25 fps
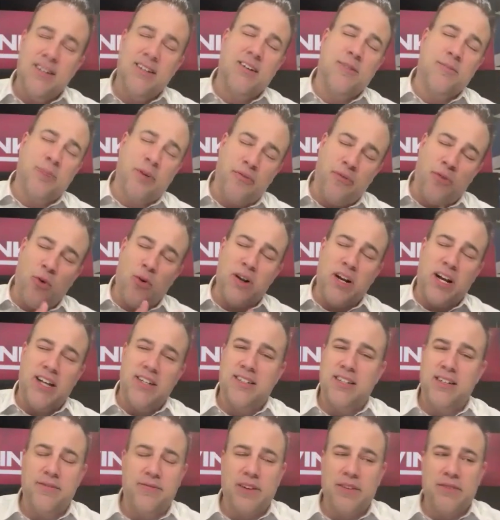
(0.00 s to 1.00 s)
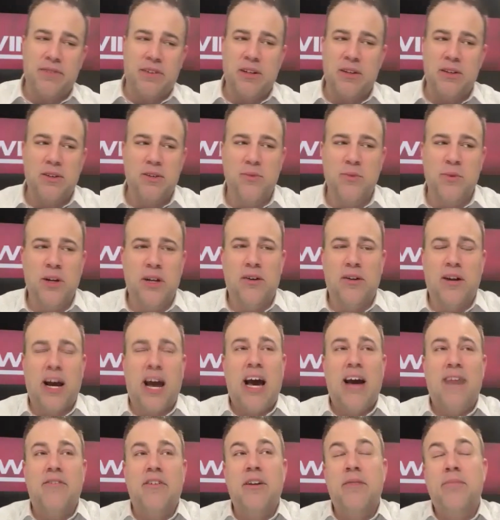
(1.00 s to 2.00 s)
before 1950, we don't
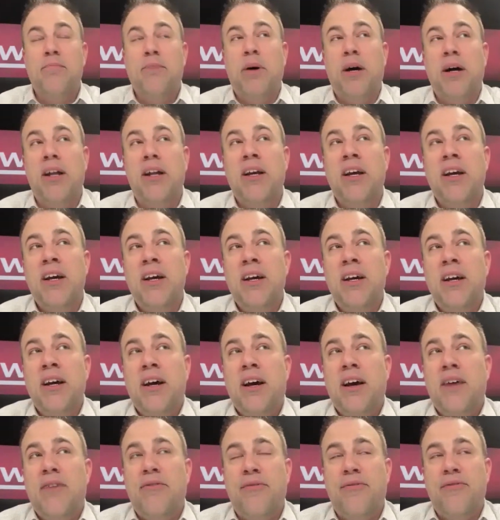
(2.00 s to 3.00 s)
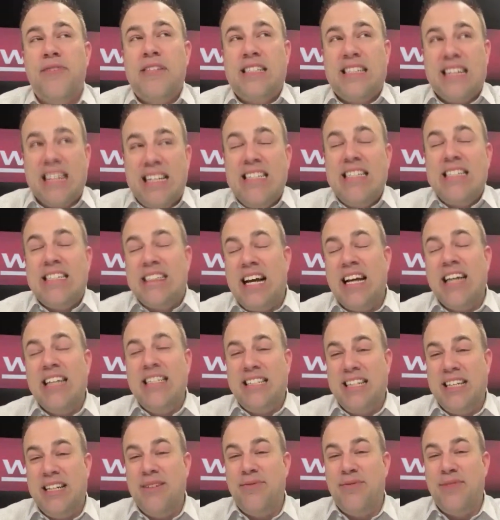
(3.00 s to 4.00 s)
have it, but since
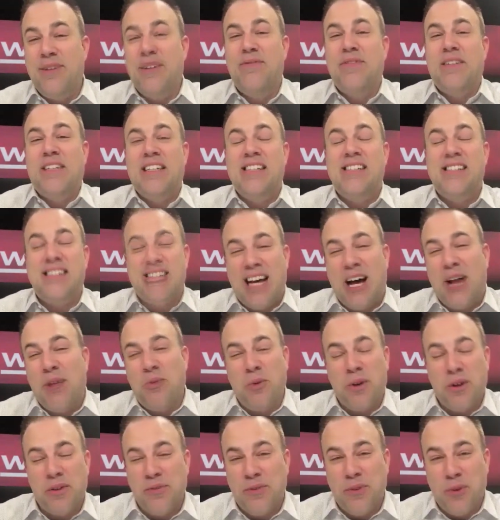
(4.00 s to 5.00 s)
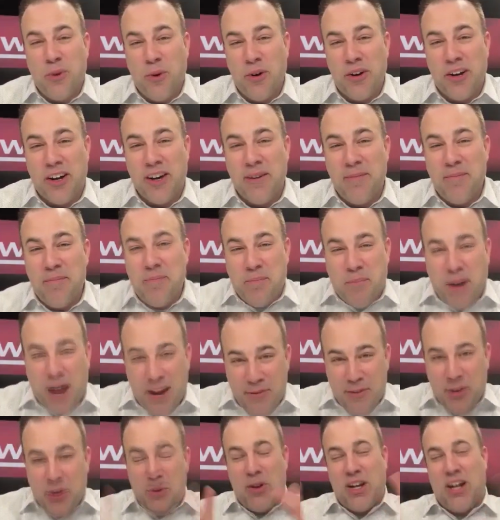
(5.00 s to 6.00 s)
1950, Southwest Florida, my
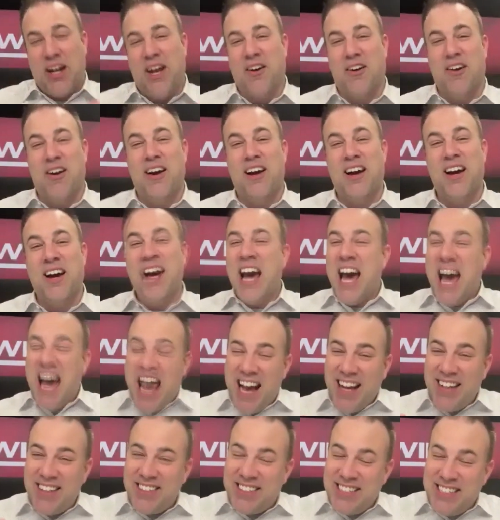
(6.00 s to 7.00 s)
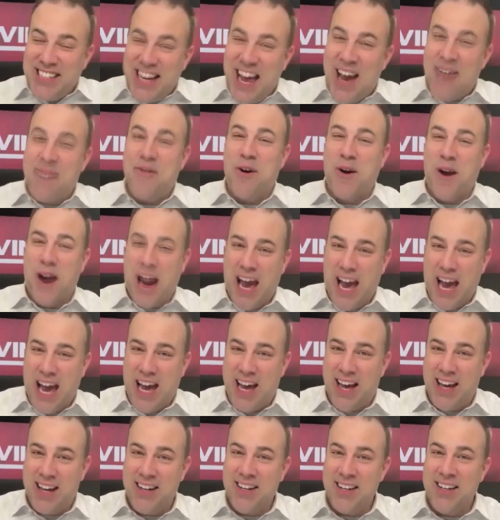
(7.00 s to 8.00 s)
viewing area, has never
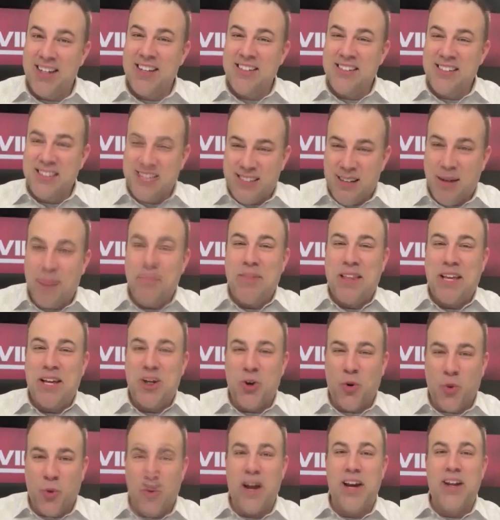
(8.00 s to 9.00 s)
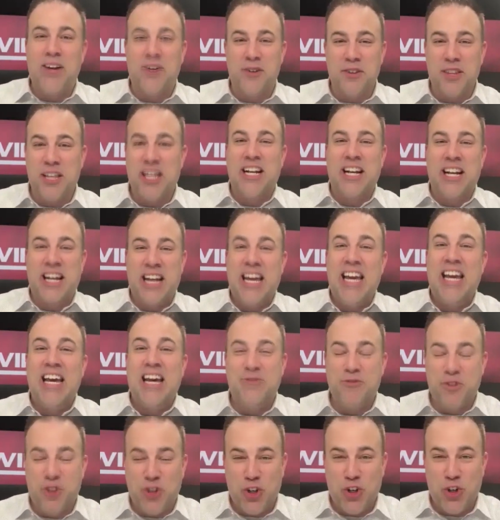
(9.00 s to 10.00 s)
had something greater than an
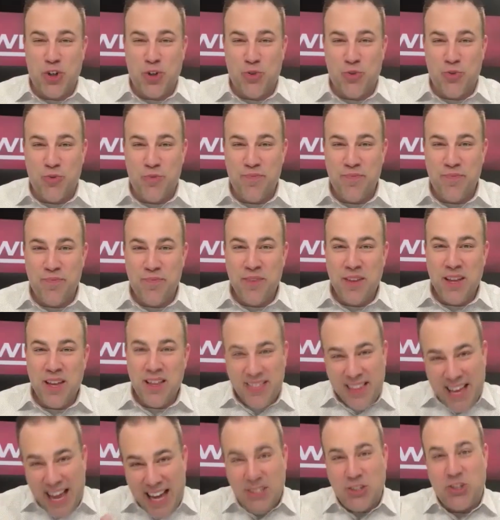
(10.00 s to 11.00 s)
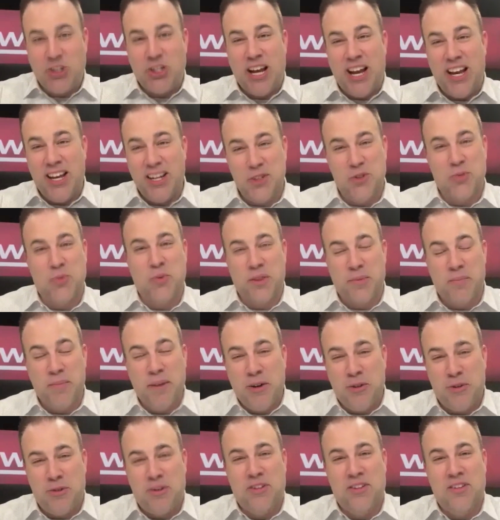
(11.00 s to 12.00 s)
EF2. That changed with
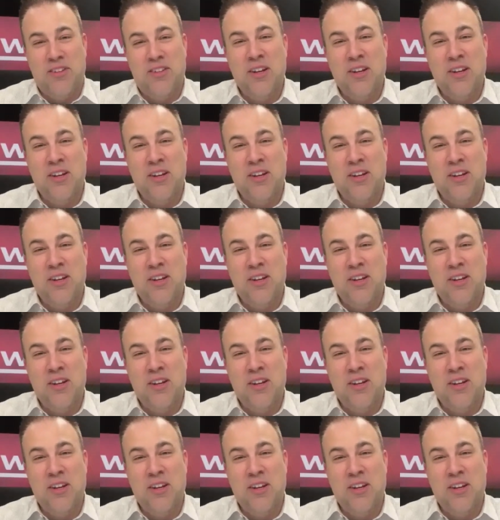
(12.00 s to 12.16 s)
Milton.